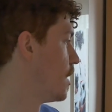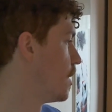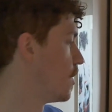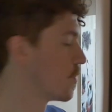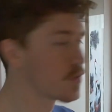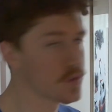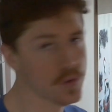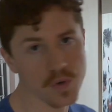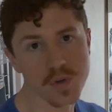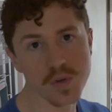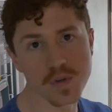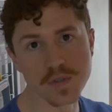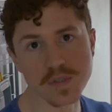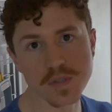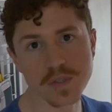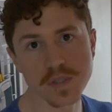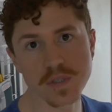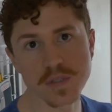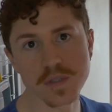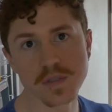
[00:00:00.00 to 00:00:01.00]
For
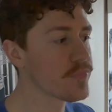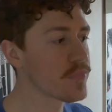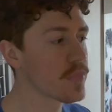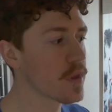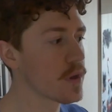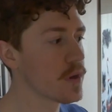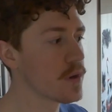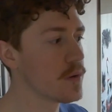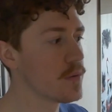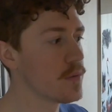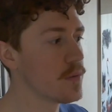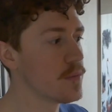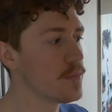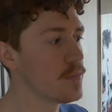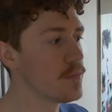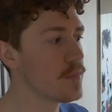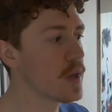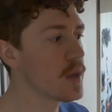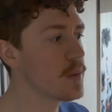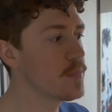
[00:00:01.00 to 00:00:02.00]
others,
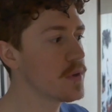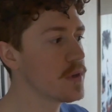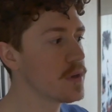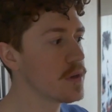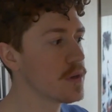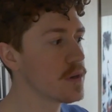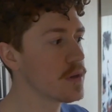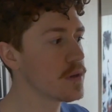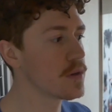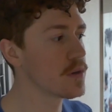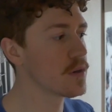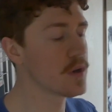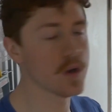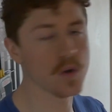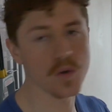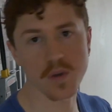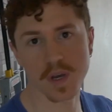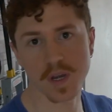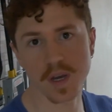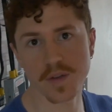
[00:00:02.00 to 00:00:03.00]
maybe you're
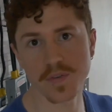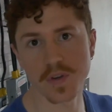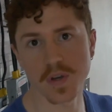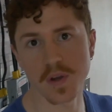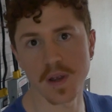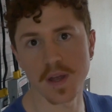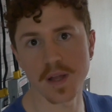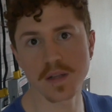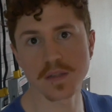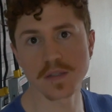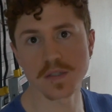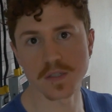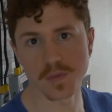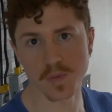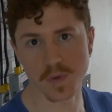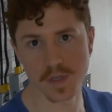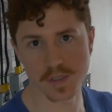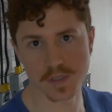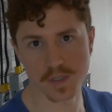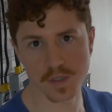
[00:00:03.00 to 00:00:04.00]
not looking after your health as
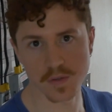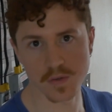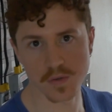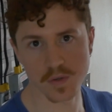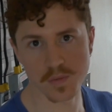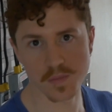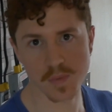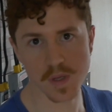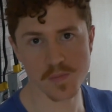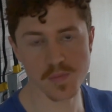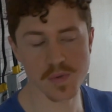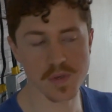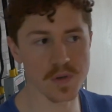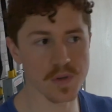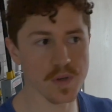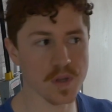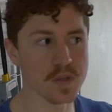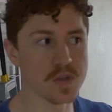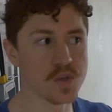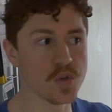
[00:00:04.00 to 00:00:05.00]
well as you could. Maybe you're
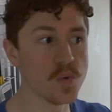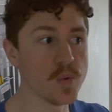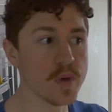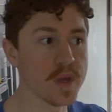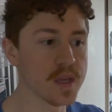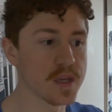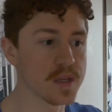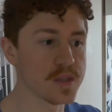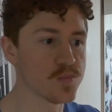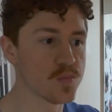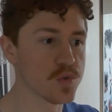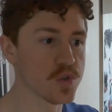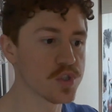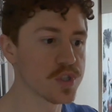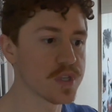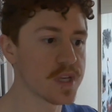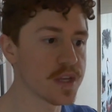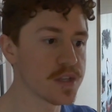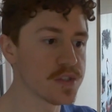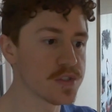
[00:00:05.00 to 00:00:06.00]
not doing as
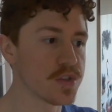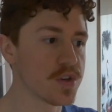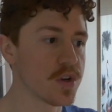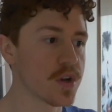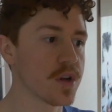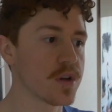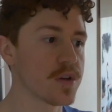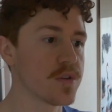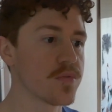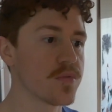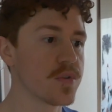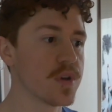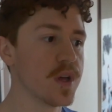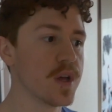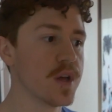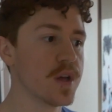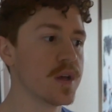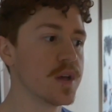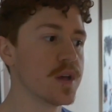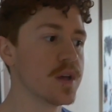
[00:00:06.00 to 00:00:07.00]
much things in your life
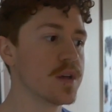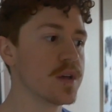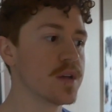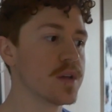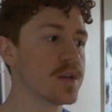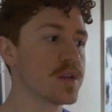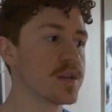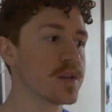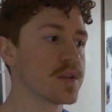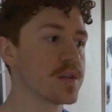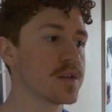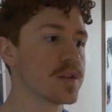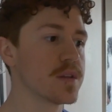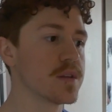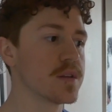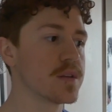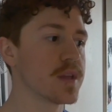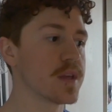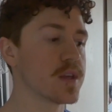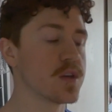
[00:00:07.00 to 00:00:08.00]

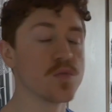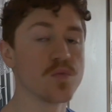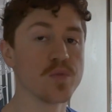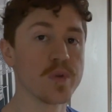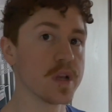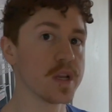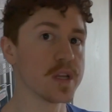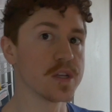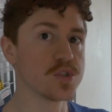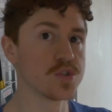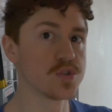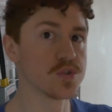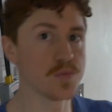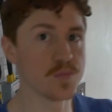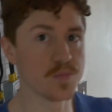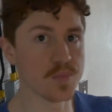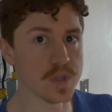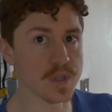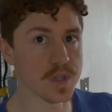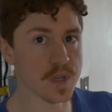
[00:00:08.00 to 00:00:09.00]
that you really
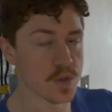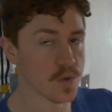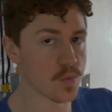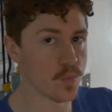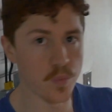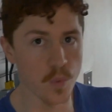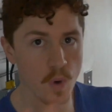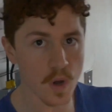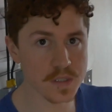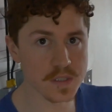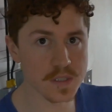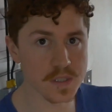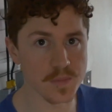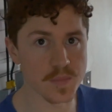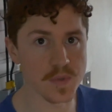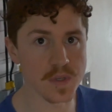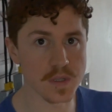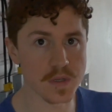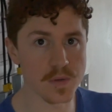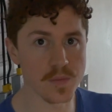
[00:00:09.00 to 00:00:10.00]
should be, that you want to
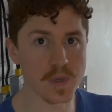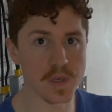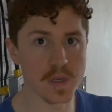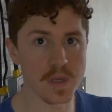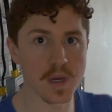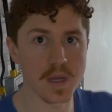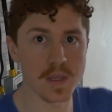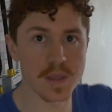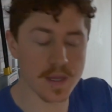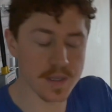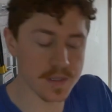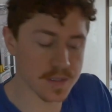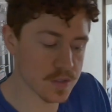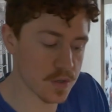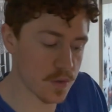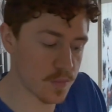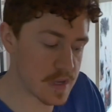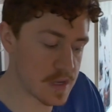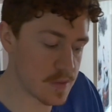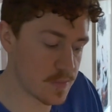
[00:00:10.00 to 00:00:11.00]
be doing. And, and
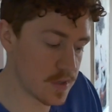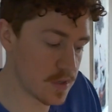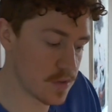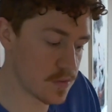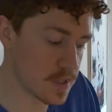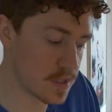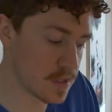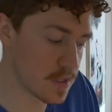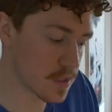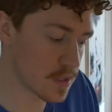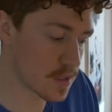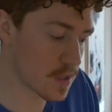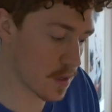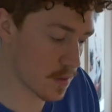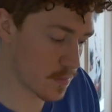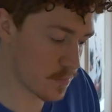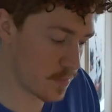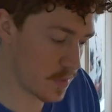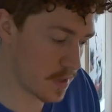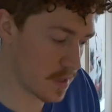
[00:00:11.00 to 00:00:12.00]
so maybe you need to
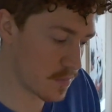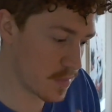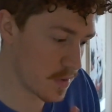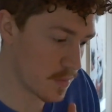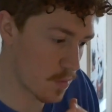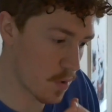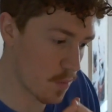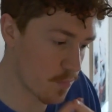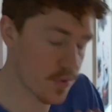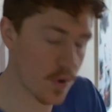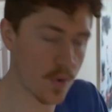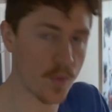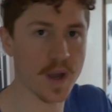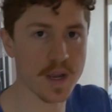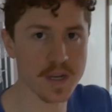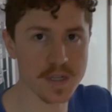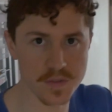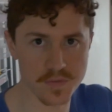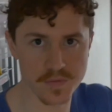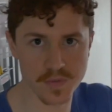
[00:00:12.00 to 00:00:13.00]
start being a bit more
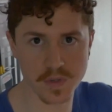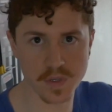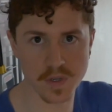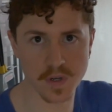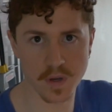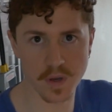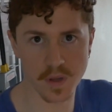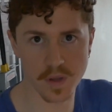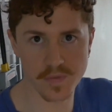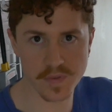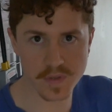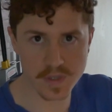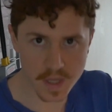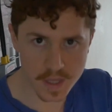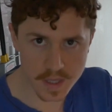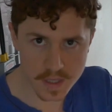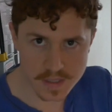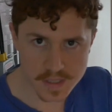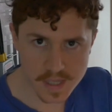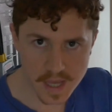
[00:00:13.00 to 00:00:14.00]
proactive in your life and
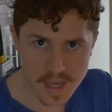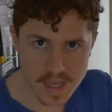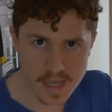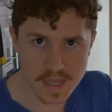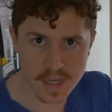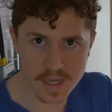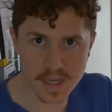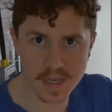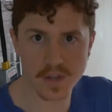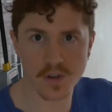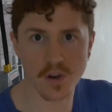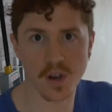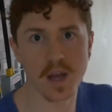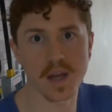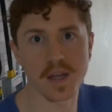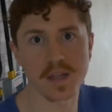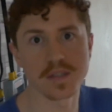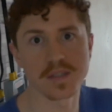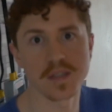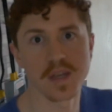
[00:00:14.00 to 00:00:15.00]
like take it in your
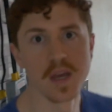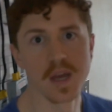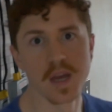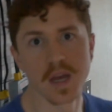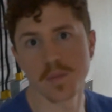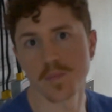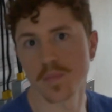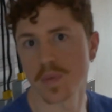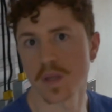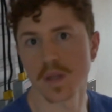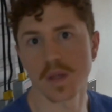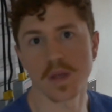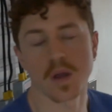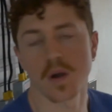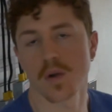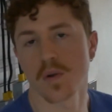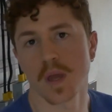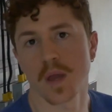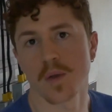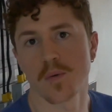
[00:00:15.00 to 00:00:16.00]
hands and be
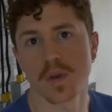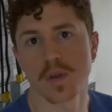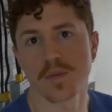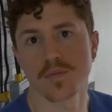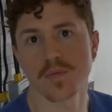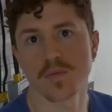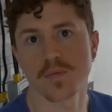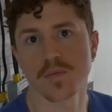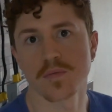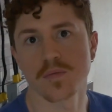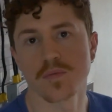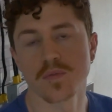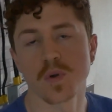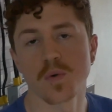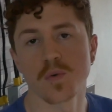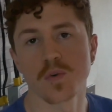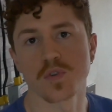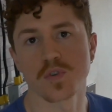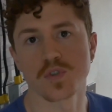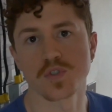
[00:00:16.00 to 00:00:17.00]
like, okay, well, I've
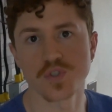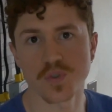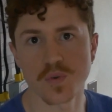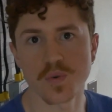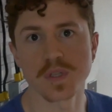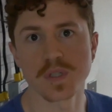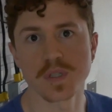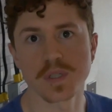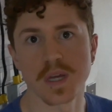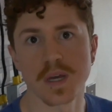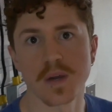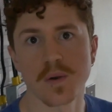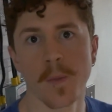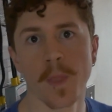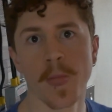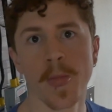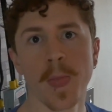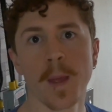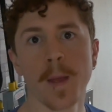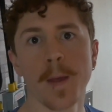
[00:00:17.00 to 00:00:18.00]
no other choice now
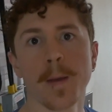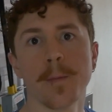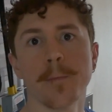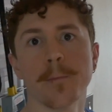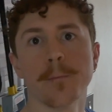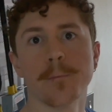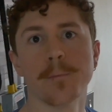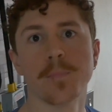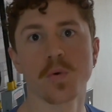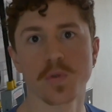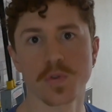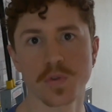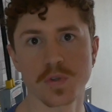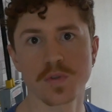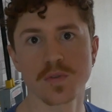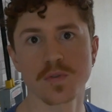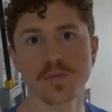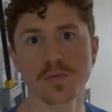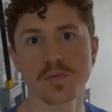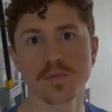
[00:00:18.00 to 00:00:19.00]
but
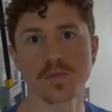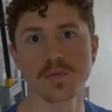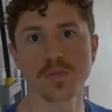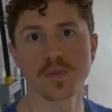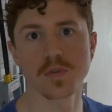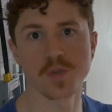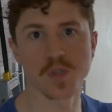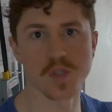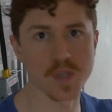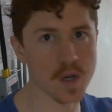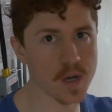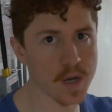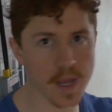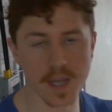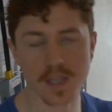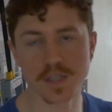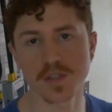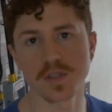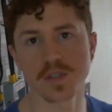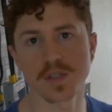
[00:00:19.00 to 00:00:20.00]
to start
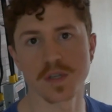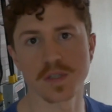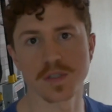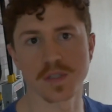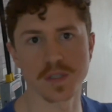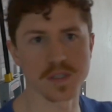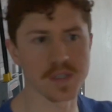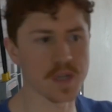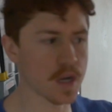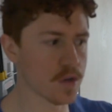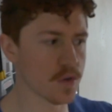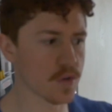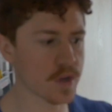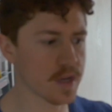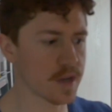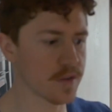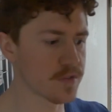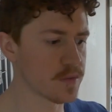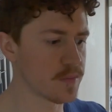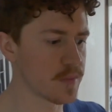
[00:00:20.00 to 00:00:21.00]
exercising, start
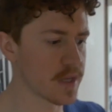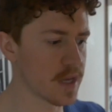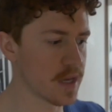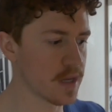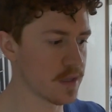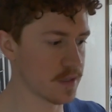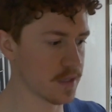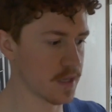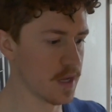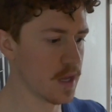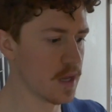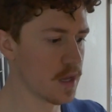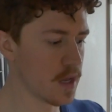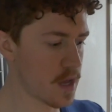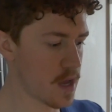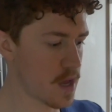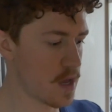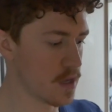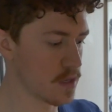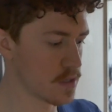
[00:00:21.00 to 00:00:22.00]
looking after my health,
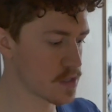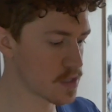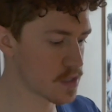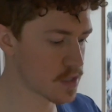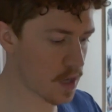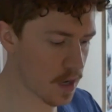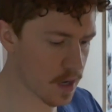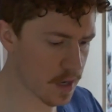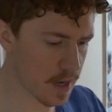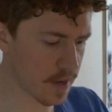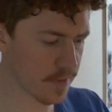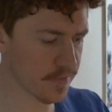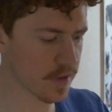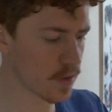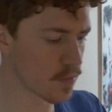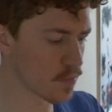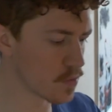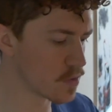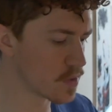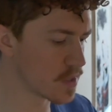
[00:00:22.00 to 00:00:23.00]
uh, start
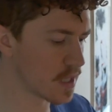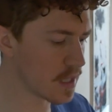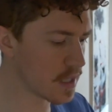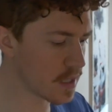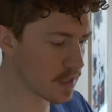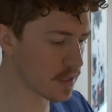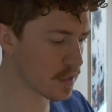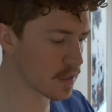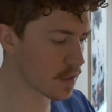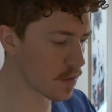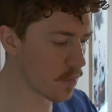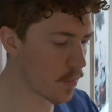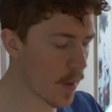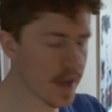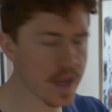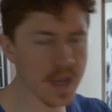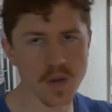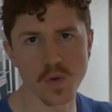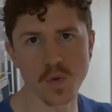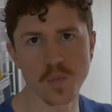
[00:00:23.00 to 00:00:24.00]
having a routine and
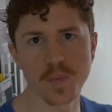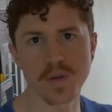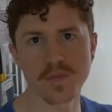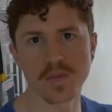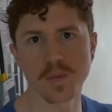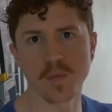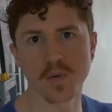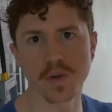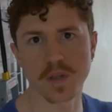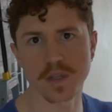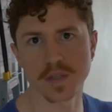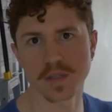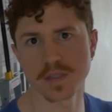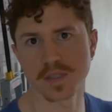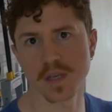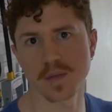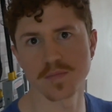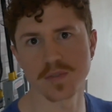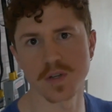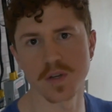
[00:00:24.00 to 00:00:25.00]
waking up every morning at the
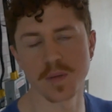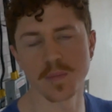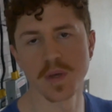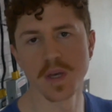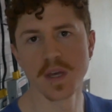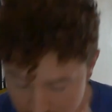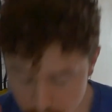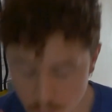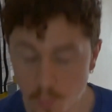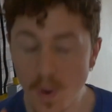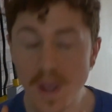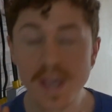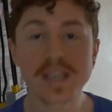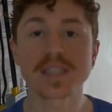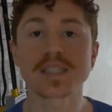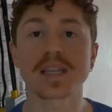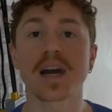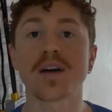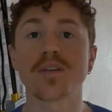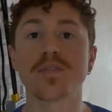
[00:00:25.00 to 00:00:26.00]
same time.
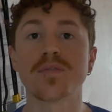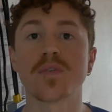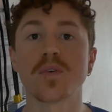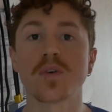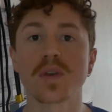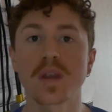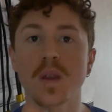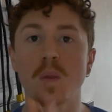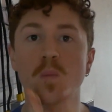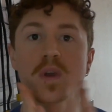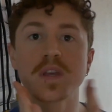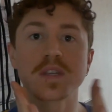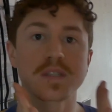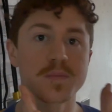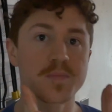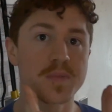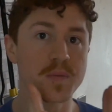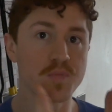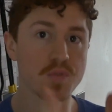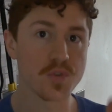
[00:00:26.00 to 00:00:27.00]
Ways to have fun and ways
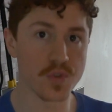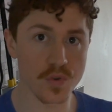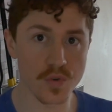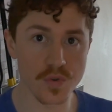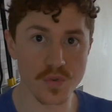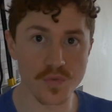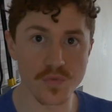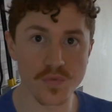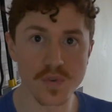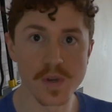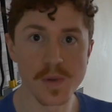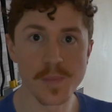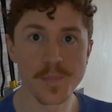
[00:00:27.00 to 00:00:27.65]
to be productive.